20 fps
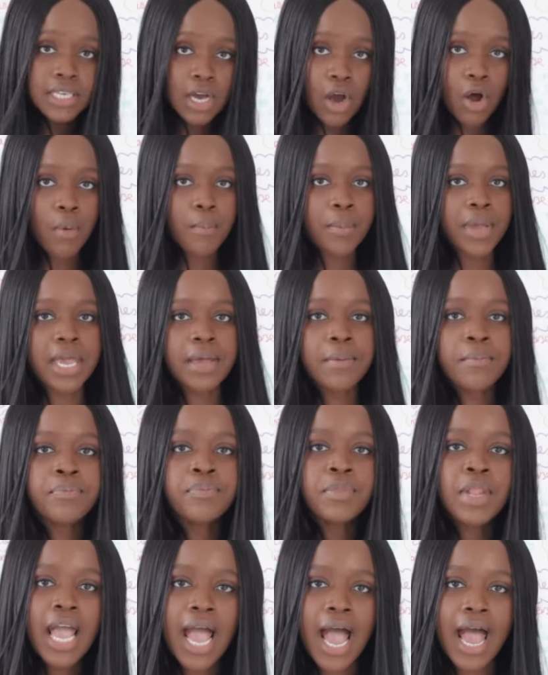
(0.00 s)
Tell Me,
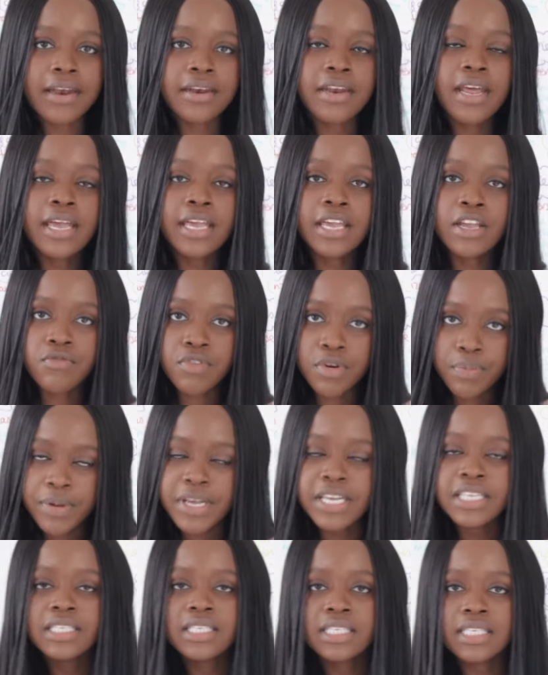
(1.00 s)
and he
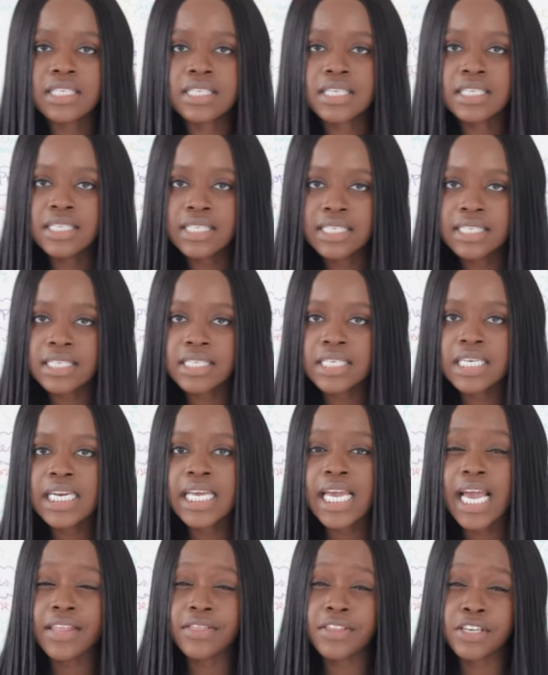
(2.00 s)
repeats this
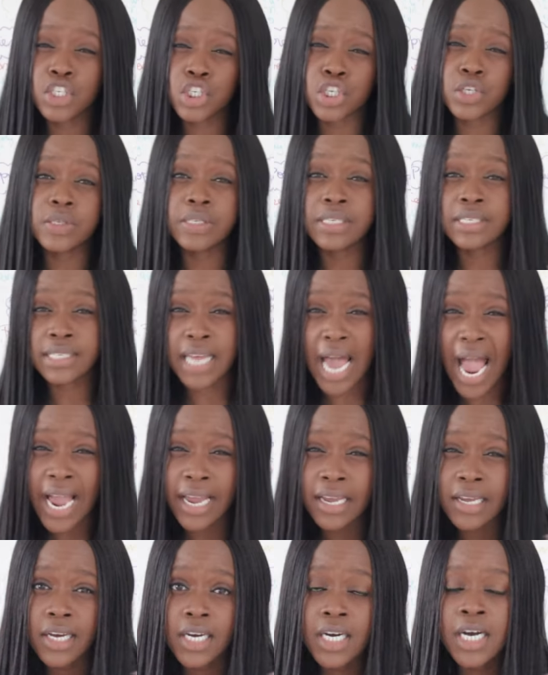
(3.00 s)
consistently, and this shows his
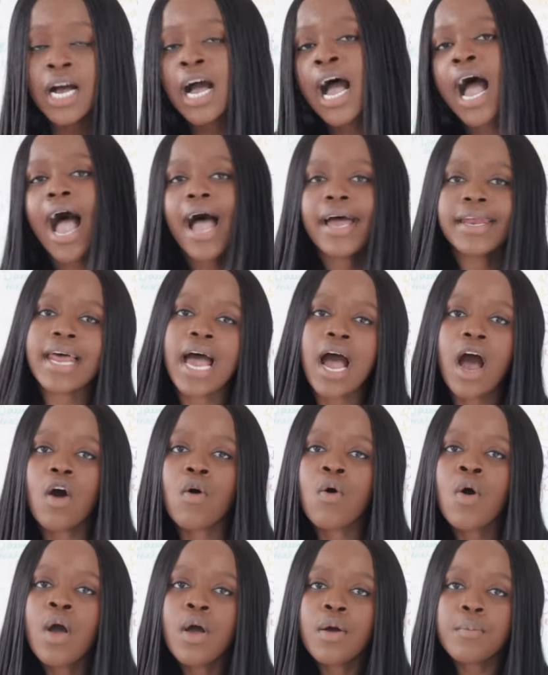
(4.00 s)
anger at
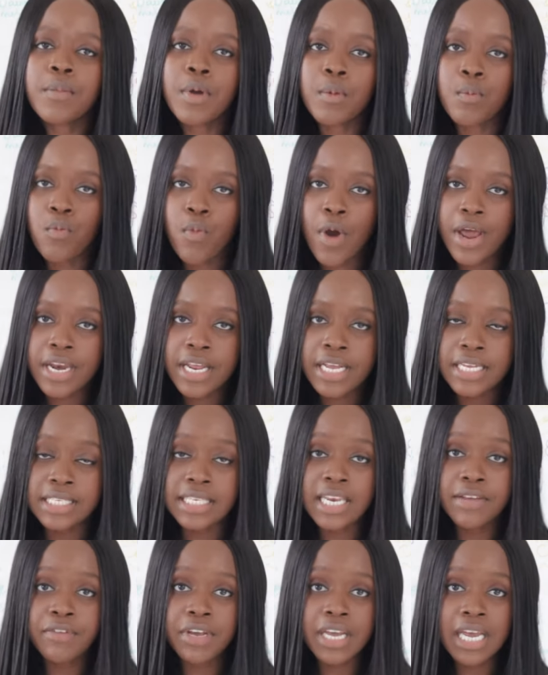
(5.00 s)
how when he's
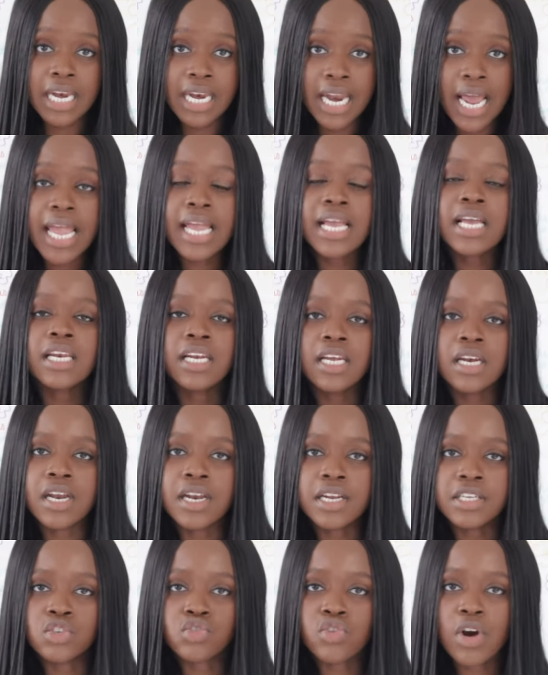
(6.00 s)
living in England and
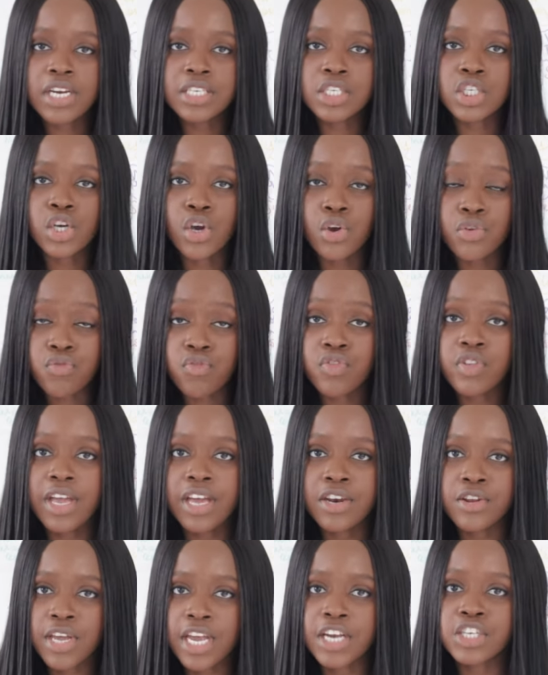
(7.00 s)
he's trying to go through the
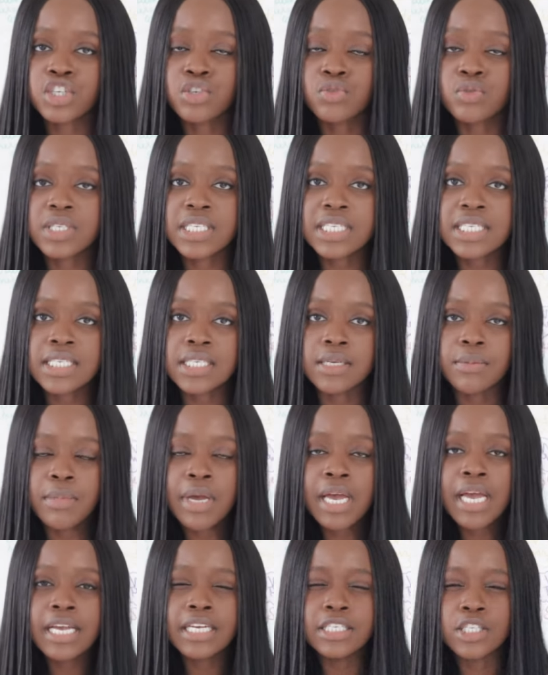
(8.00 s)
educational system,
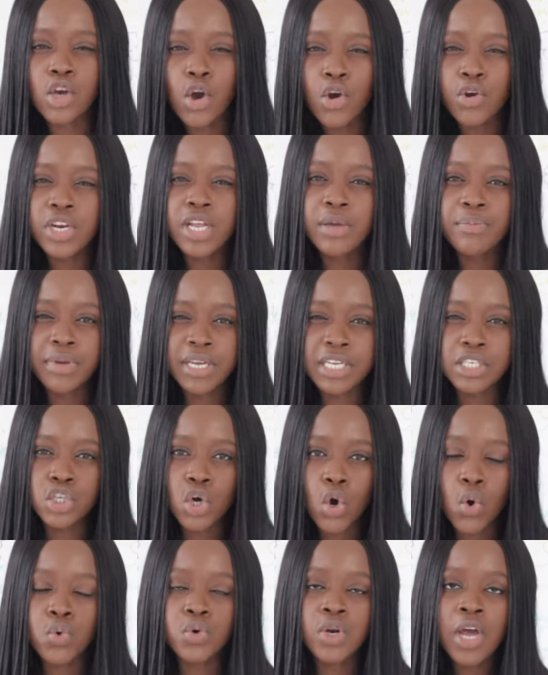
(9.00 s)
he's only being
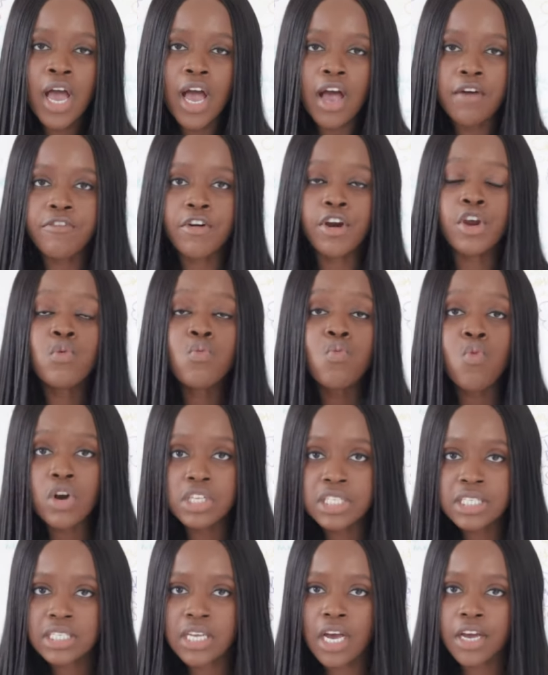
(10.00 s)
told a very
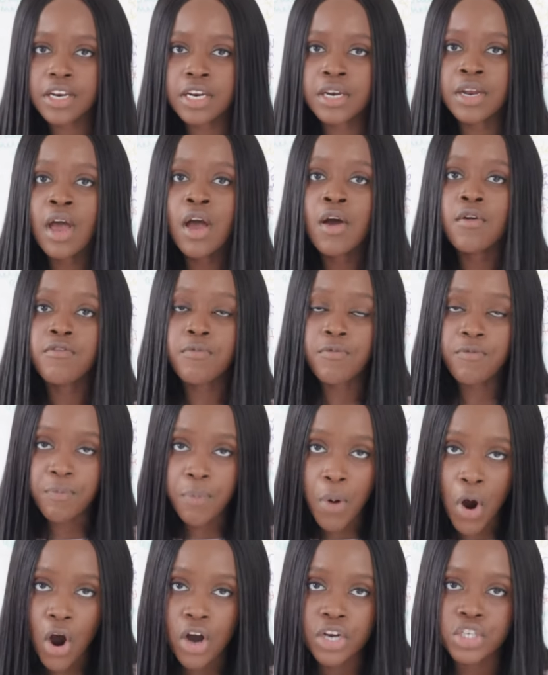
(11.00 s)
one-sided
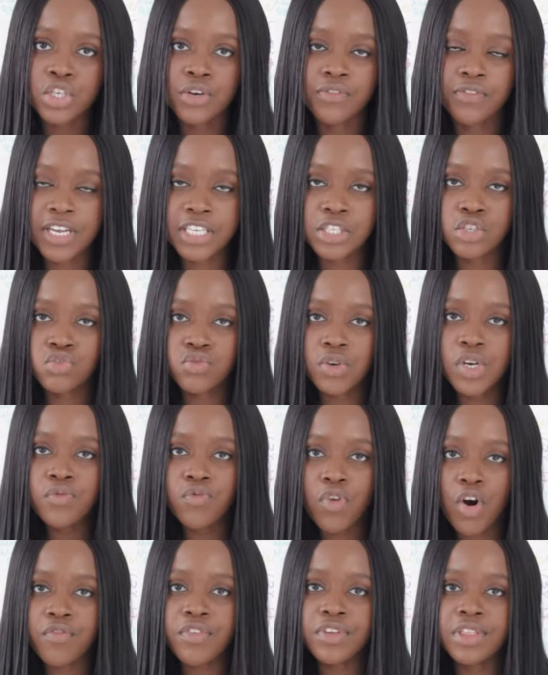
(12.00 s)
part of history
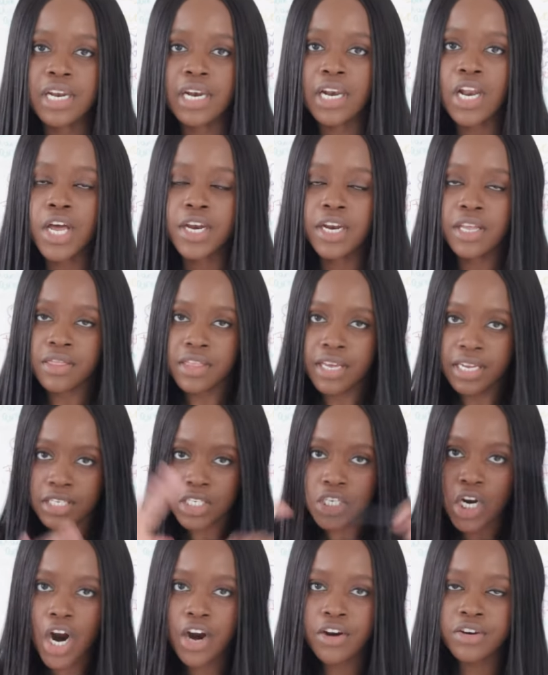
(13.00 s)
rather than learning the
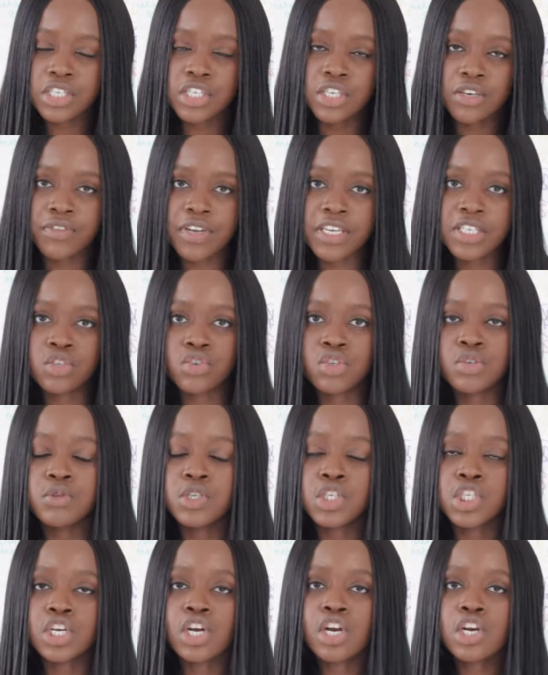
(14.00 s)
entirety of history,
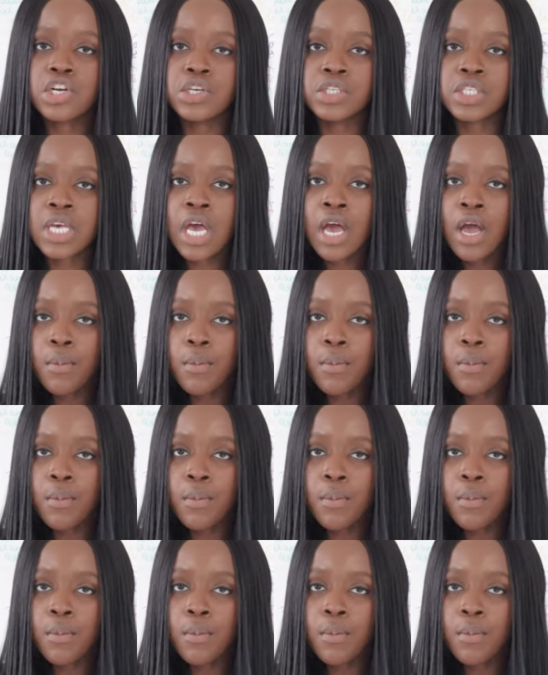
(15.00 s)
which includes